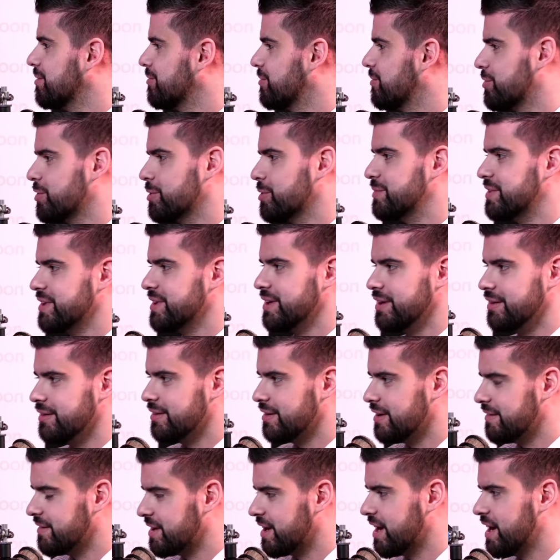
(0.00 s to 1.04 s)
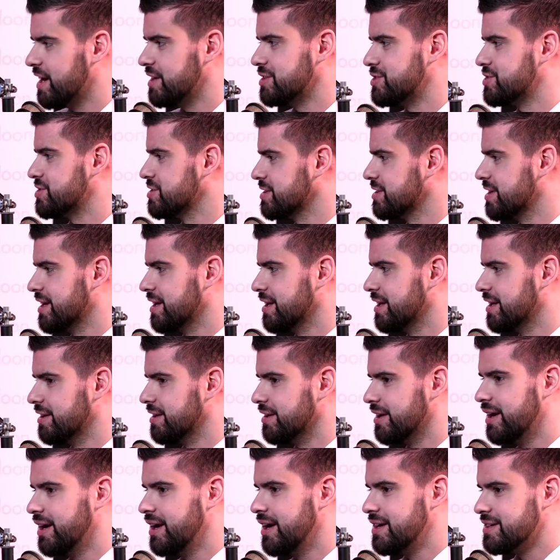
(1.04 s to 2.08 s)
from the navigation and
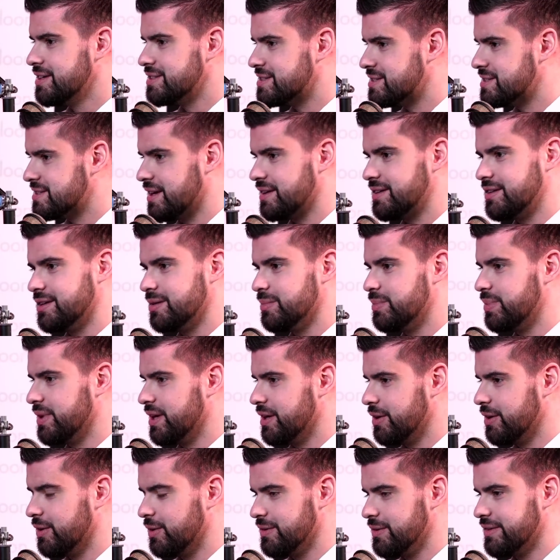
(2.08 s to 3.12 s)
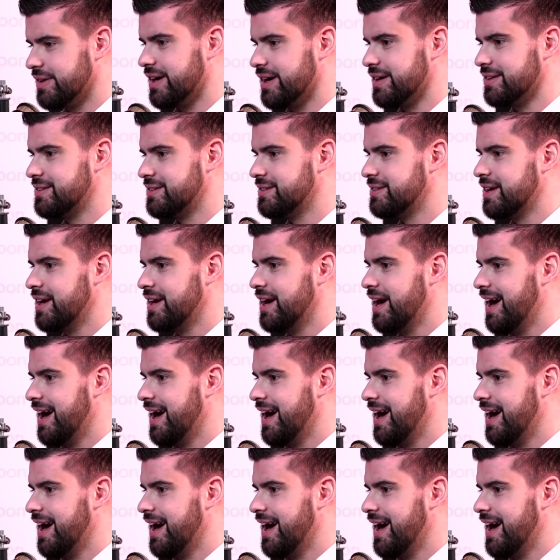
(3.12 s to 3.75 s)
setup and all that.